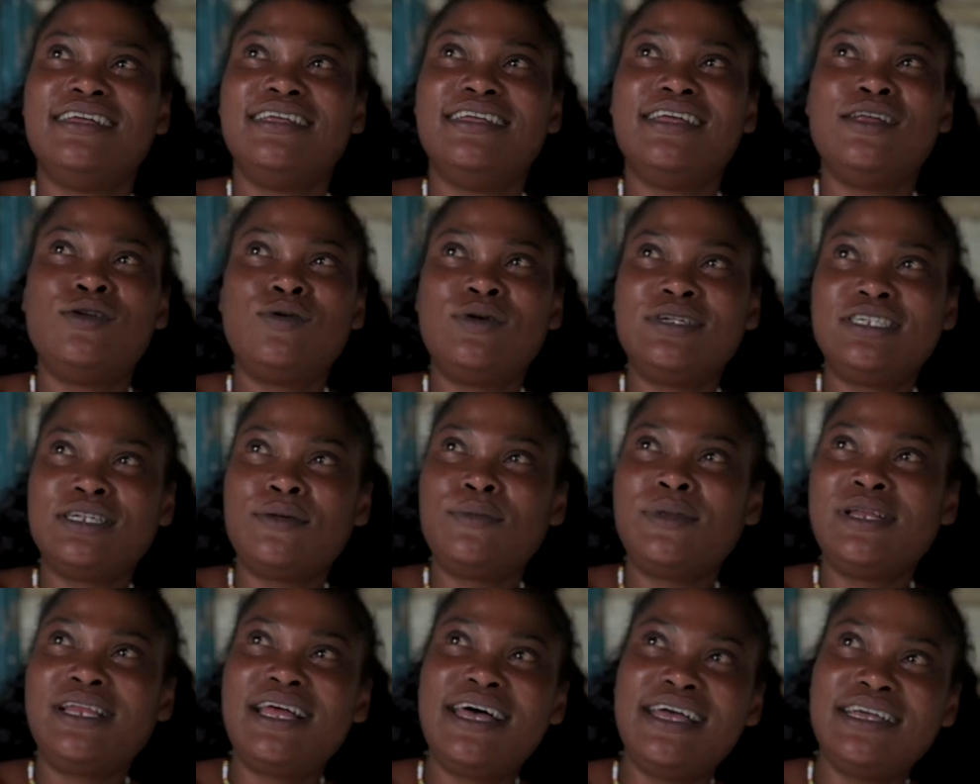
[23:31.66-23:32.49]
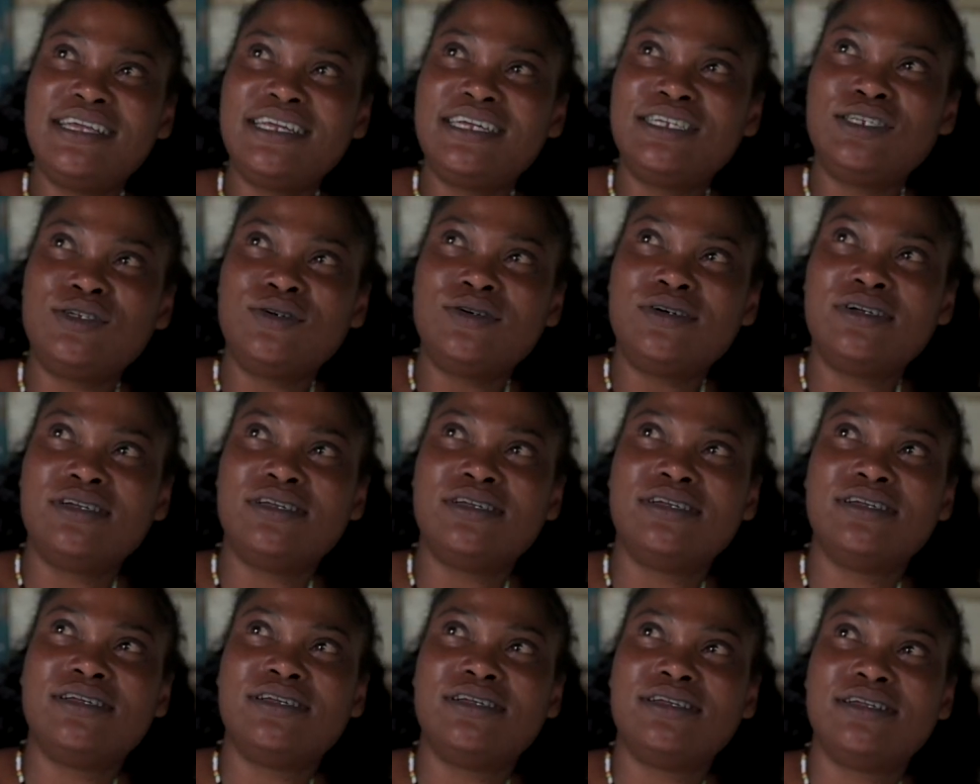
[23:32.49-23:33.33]
You know, see, I like it too.
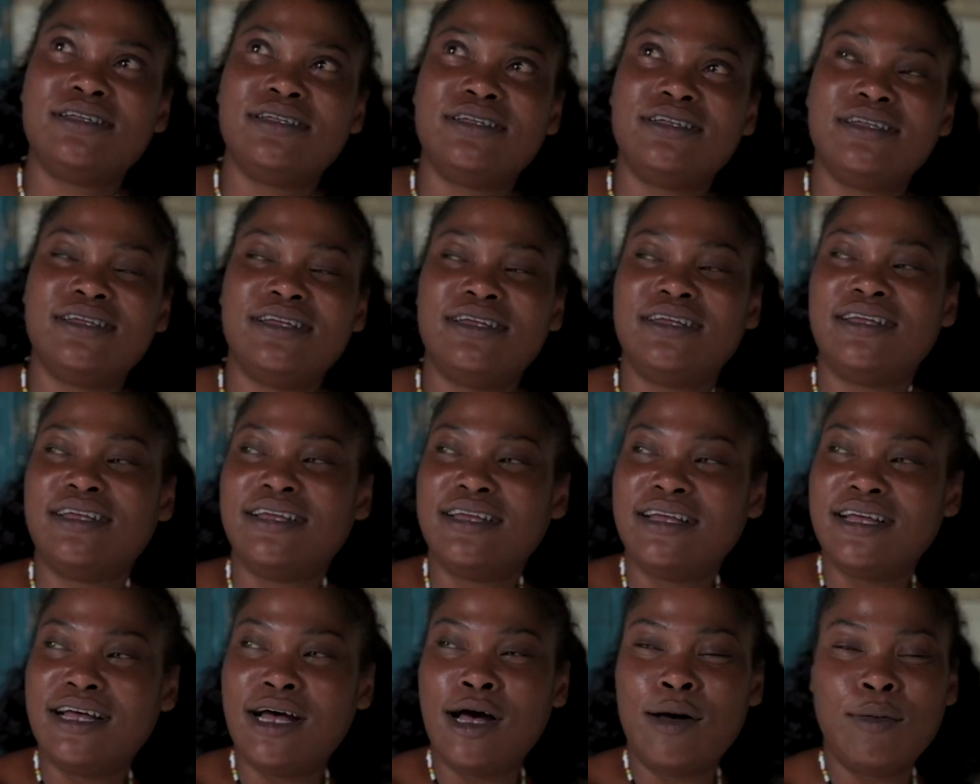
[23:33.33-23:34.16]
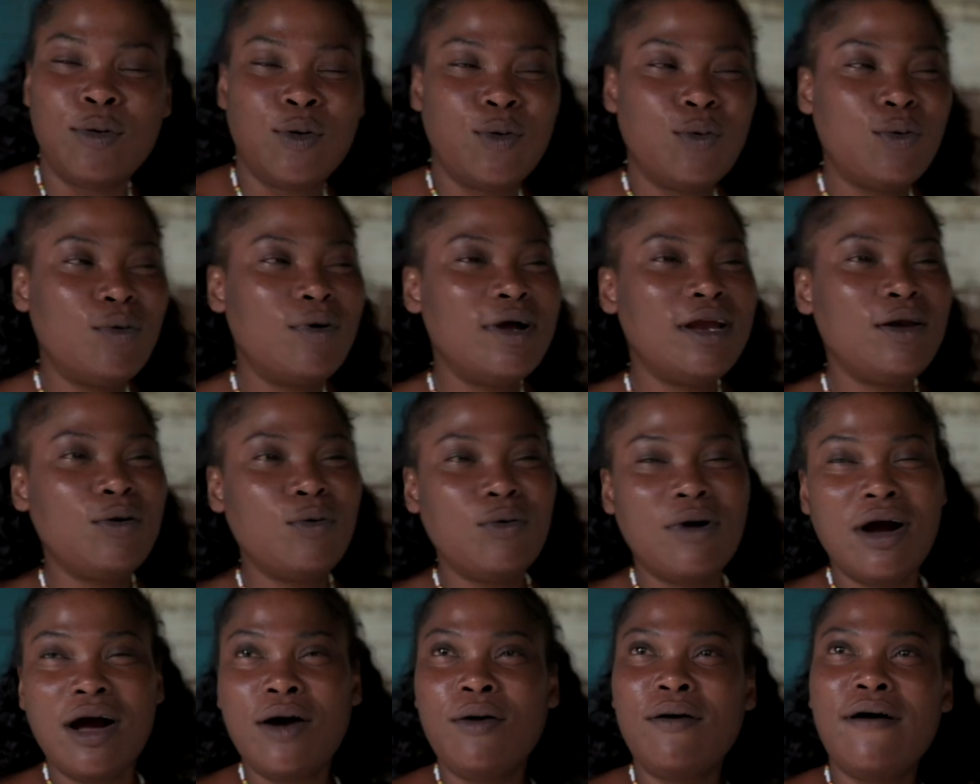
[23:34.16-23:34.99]
I'm well
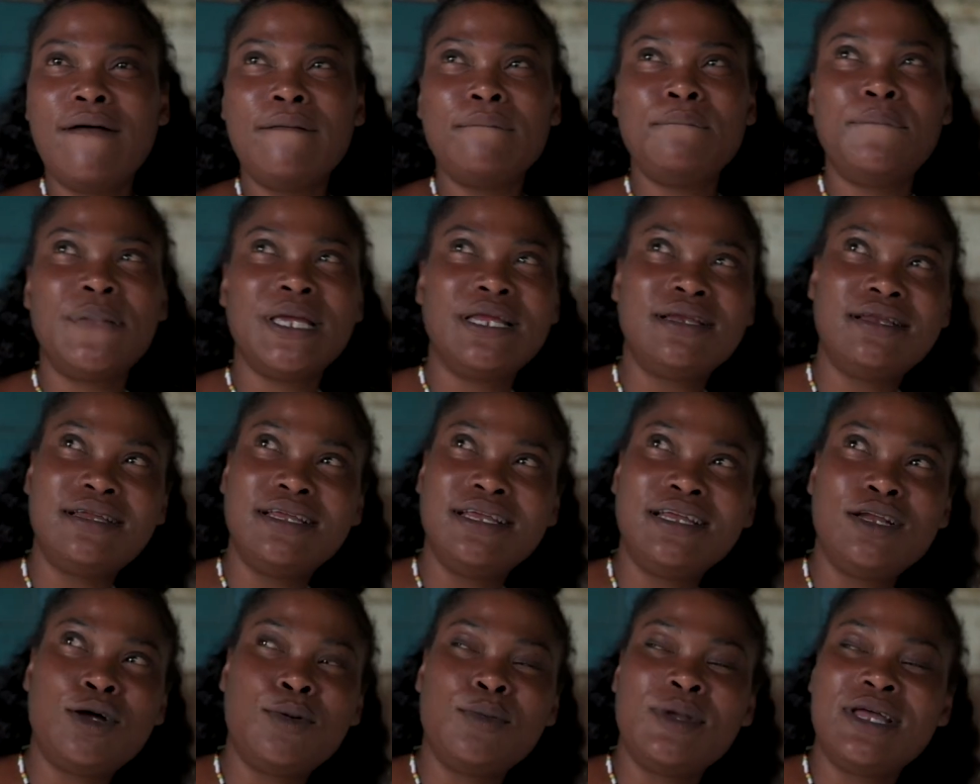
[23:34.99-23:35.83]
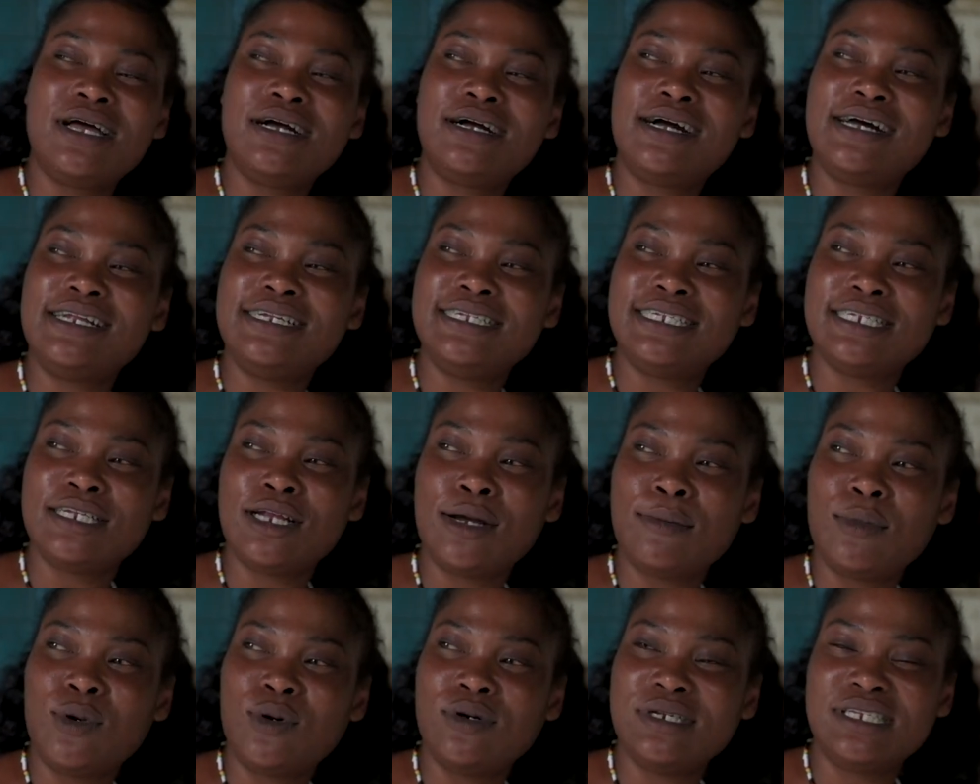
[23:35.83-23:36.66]
one pit me, you know, me I consider
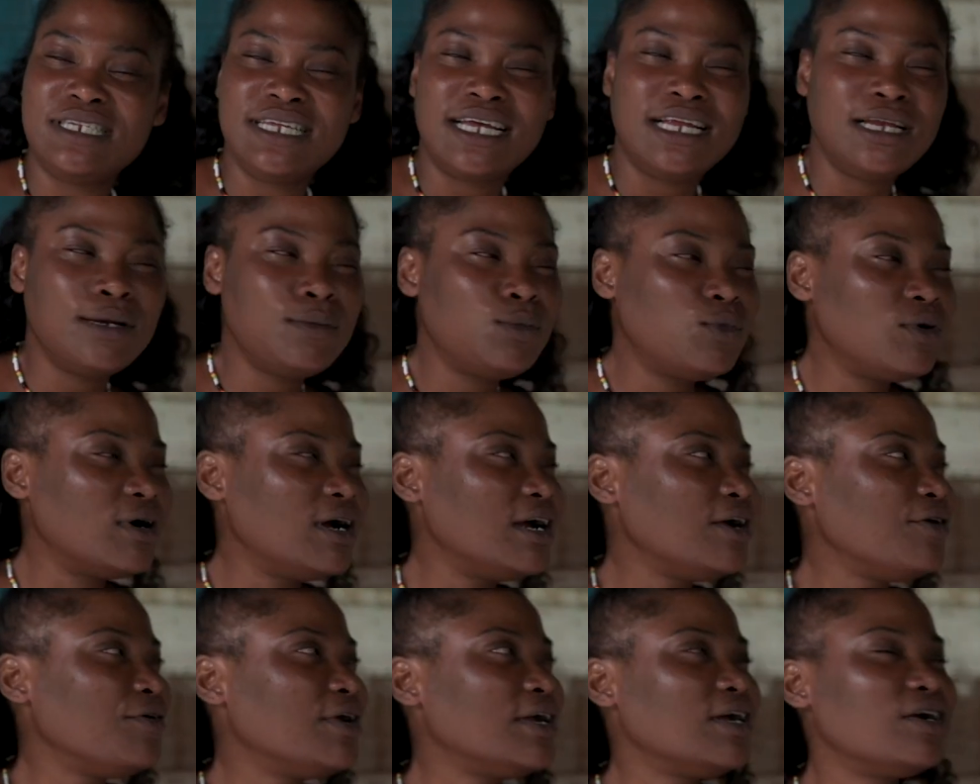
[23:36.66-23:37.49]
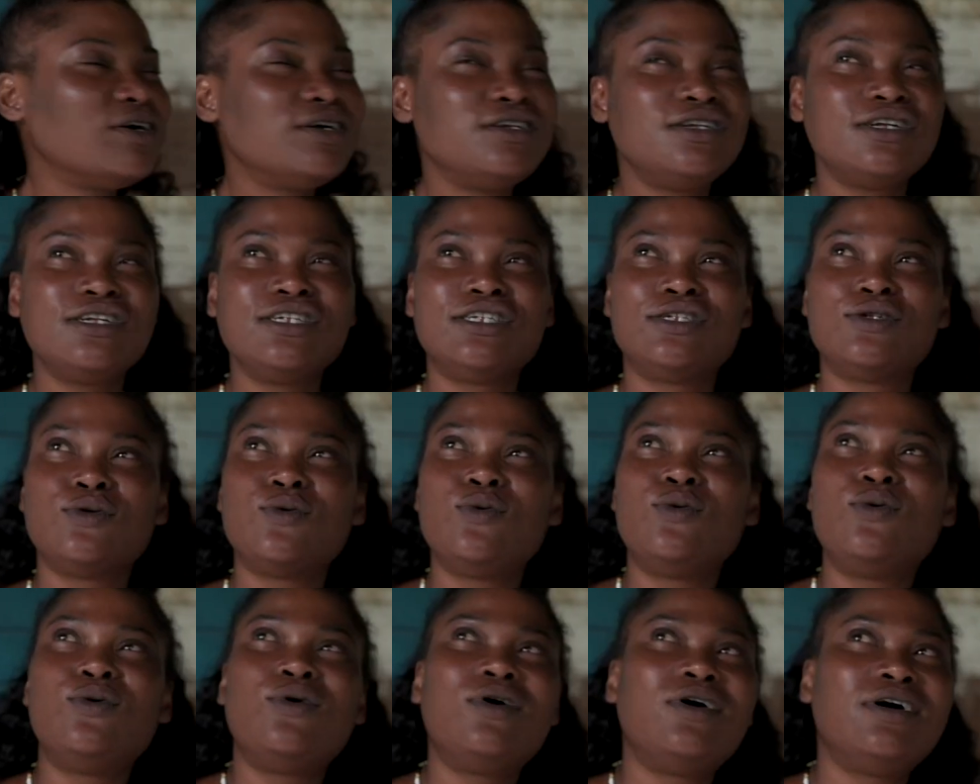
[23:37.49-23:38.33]
about it. And the boy Ringo just so
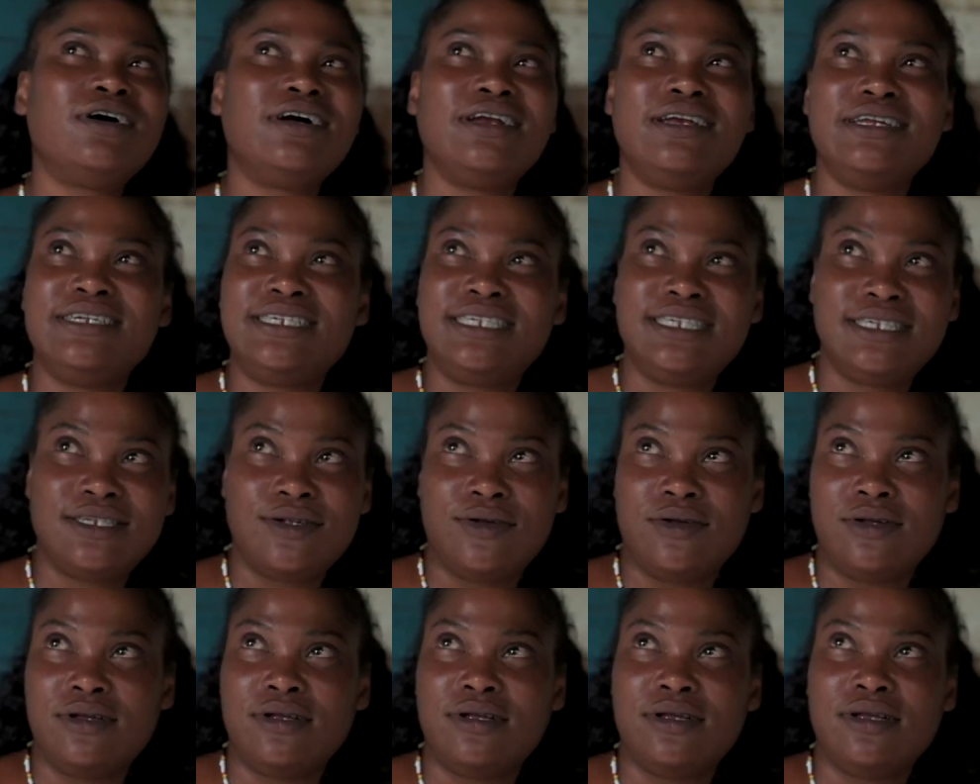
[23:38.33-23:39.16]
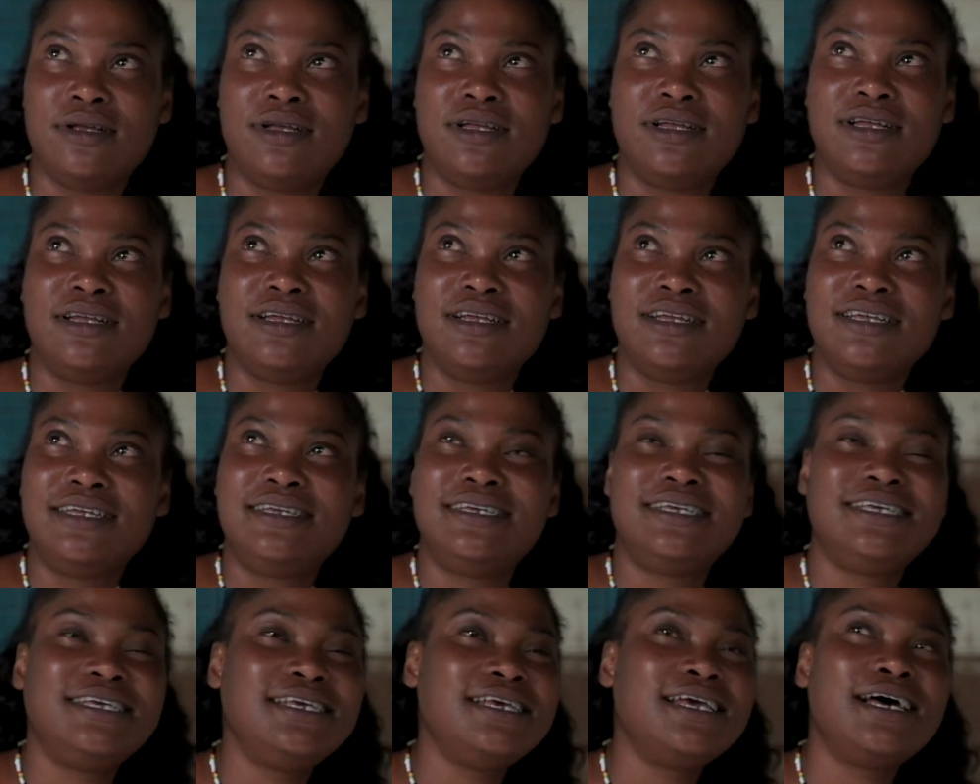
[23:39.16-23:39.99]
workless, so.
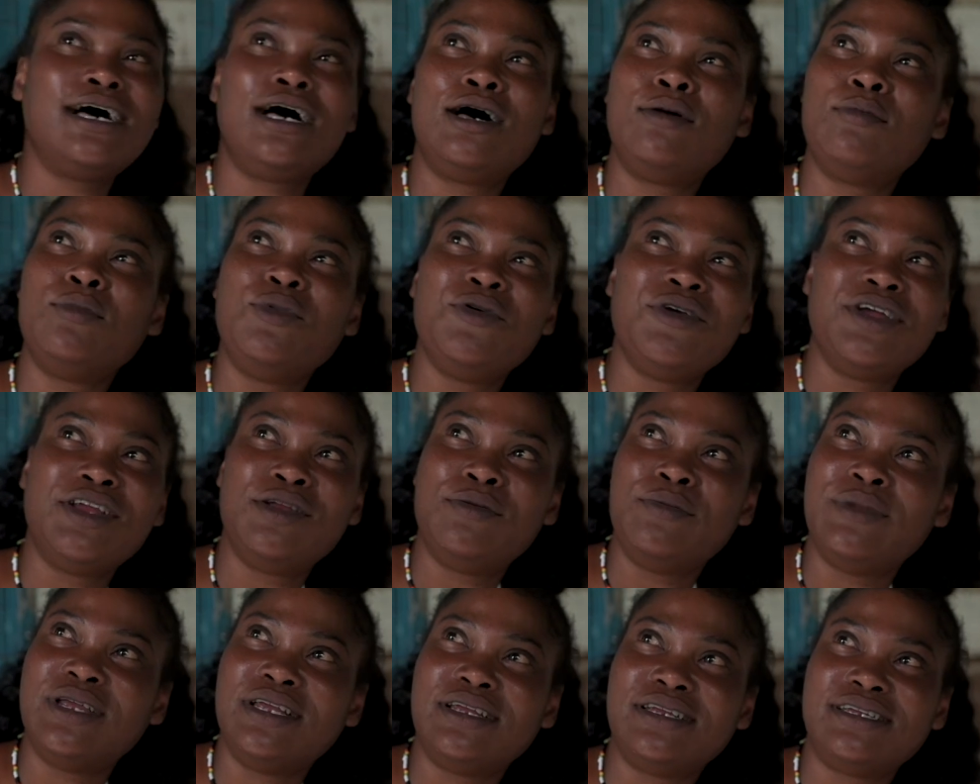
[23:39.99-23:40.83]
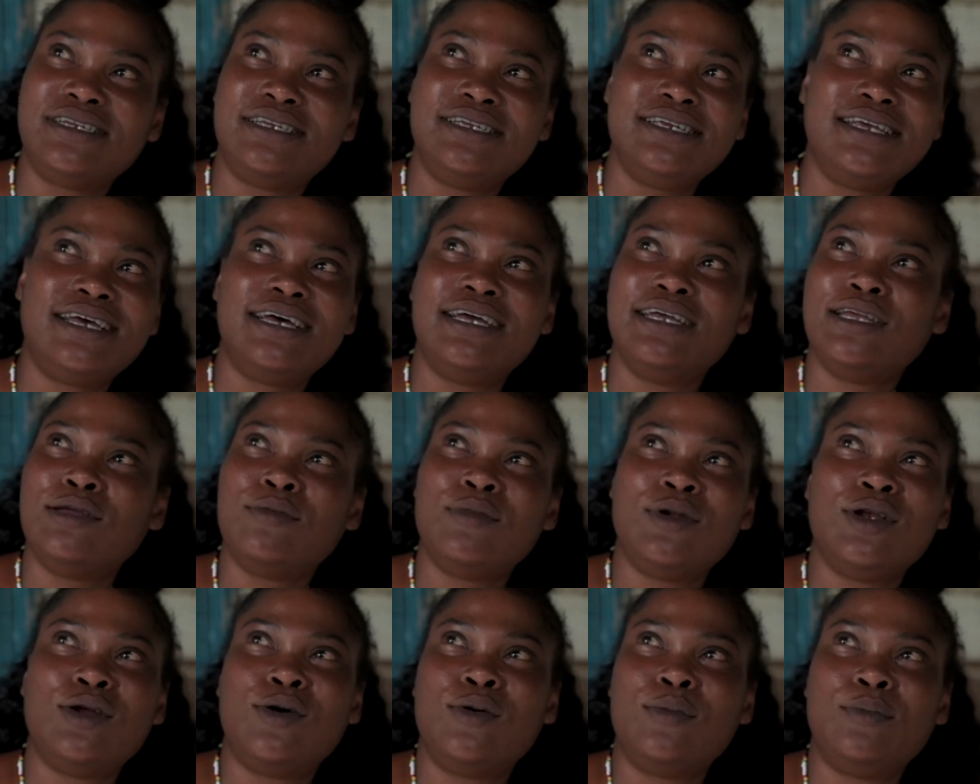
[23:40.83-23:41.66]
Can't breed me, can't
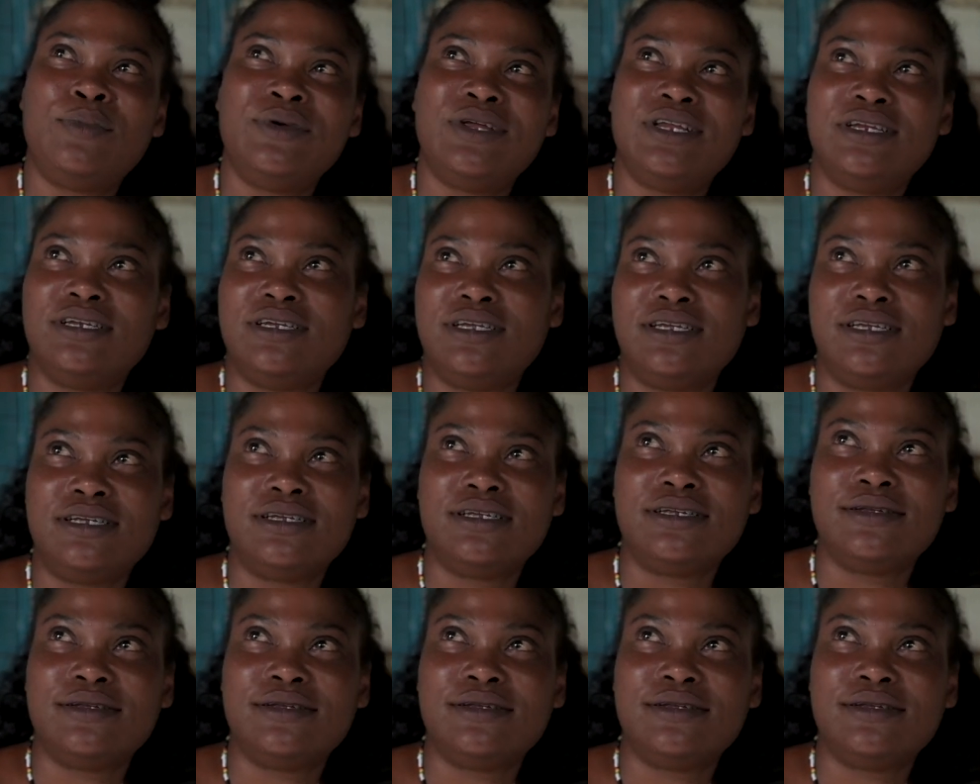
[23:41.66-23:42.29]
give me no pit me.